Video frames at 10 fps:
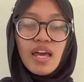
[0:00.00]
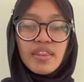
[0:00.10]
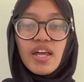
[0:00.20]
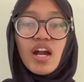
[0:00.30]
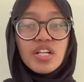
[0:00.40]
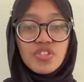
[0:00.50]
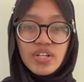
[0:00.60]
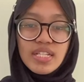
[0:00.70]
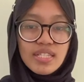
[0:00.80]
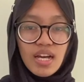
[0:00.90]
There are
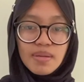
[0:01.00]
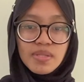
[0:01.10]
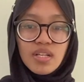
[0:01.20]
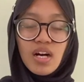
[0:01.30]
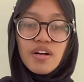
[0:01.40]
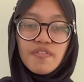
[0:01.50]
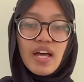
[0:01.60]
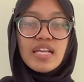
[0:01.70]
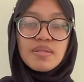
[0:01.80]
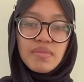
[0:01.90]
three types of
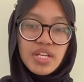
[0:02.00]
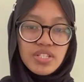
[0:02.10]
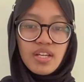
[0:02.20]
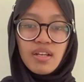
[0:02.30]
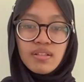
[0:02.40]
assimilation.